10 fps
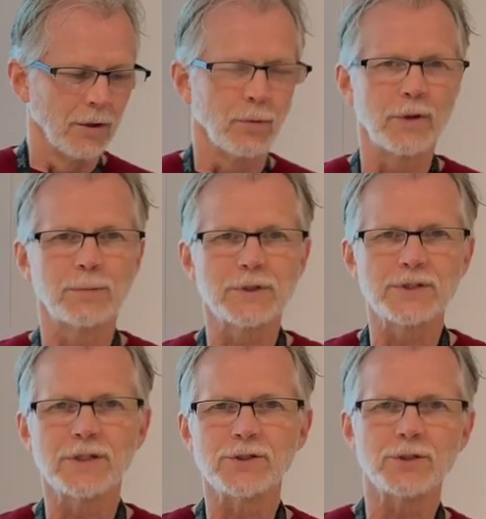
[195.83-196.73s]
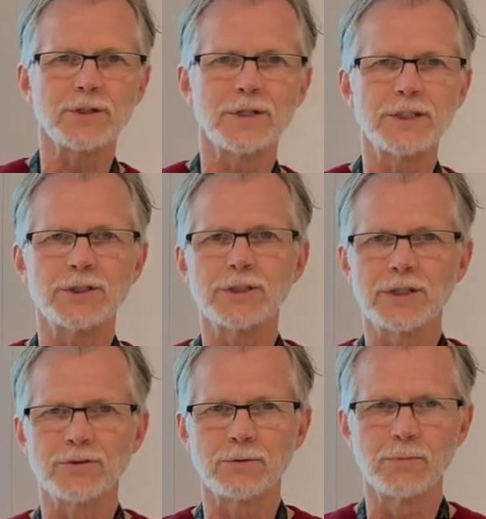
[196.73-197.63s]
When the placental circulation
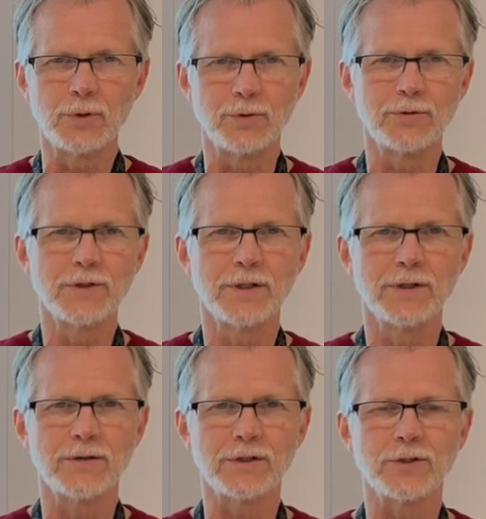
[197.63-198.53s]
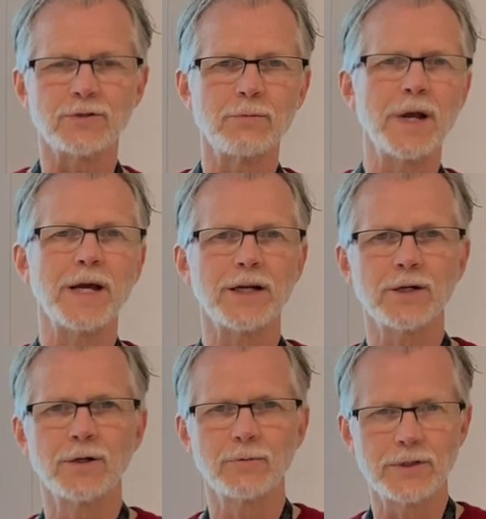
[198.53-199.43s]
is removed, there's a
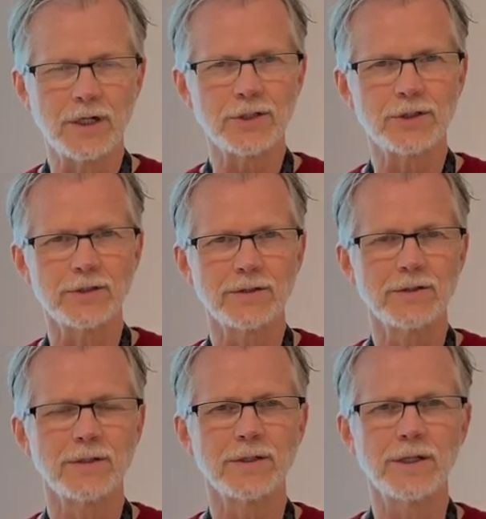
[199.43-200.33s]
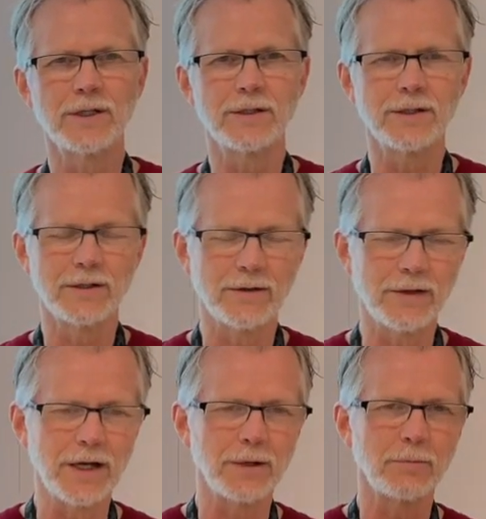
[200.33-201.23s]
dramatic reduction in
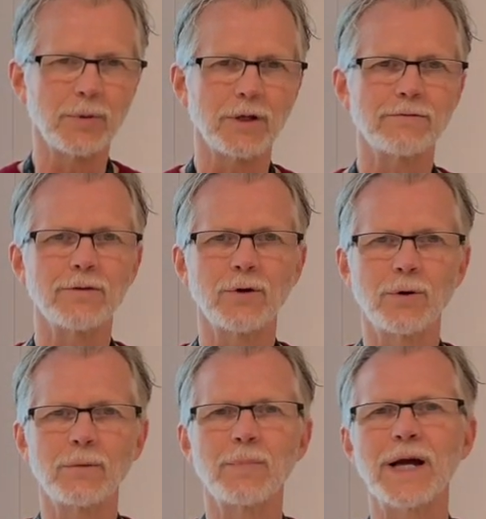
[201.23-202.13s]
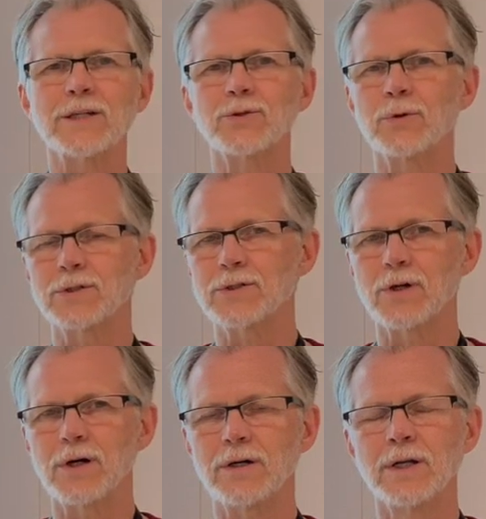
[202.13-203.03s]
that blood flow back towards the
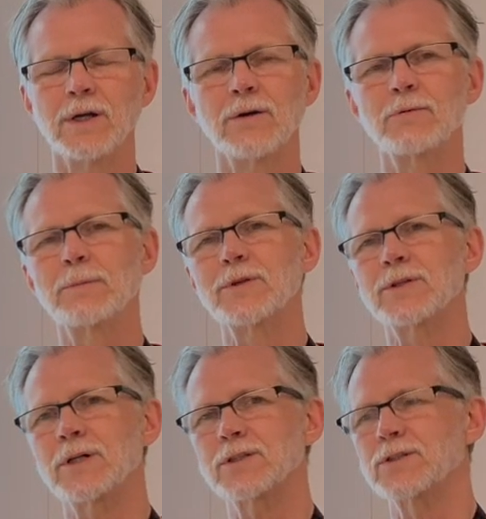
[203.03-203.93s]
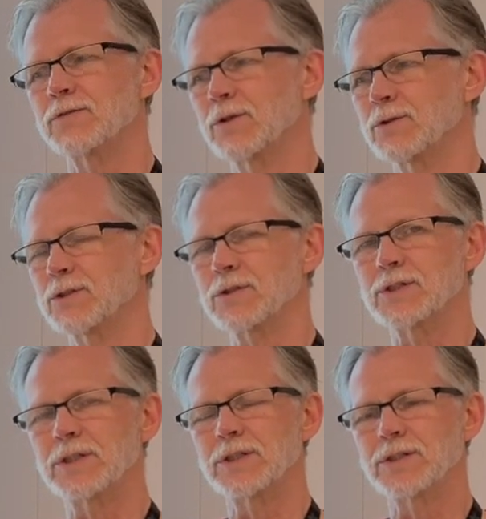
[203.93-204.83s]
heart. Remember, the ductus
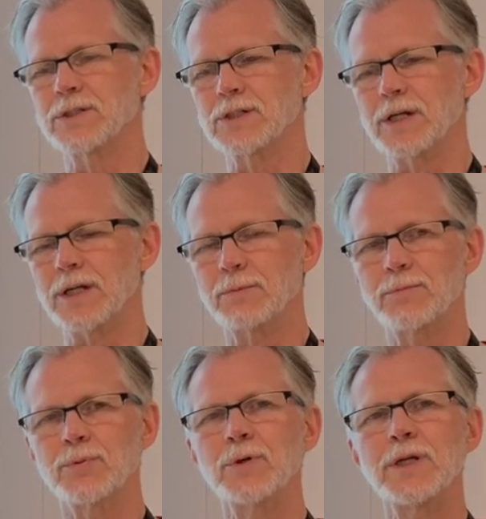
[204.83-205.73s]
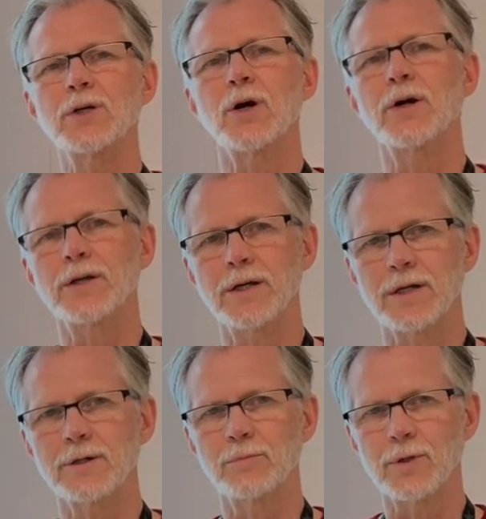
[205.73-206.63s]
venosus is a
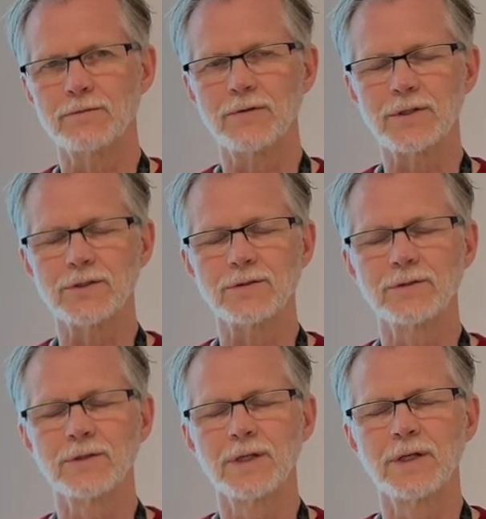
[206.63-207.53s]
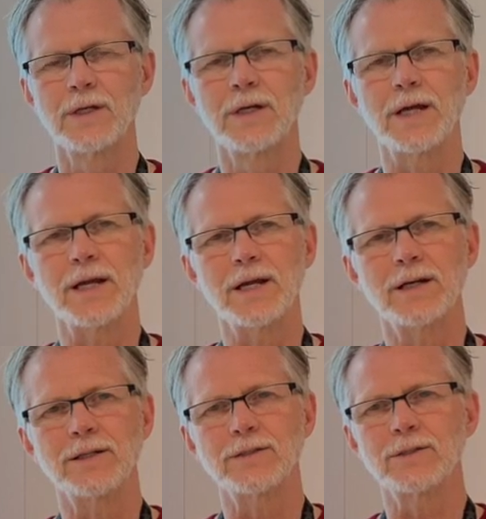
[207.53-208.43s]
precardiac blood vessel,
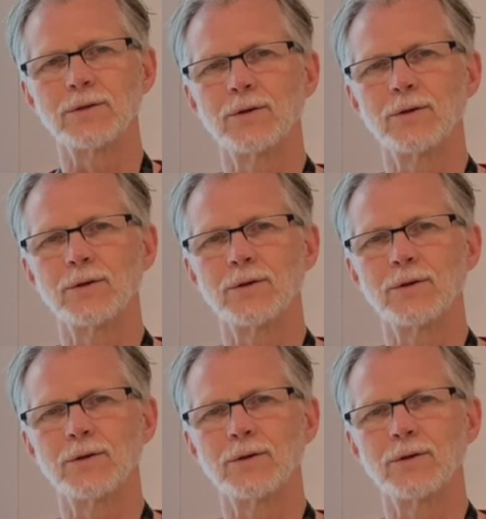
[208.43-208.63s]
and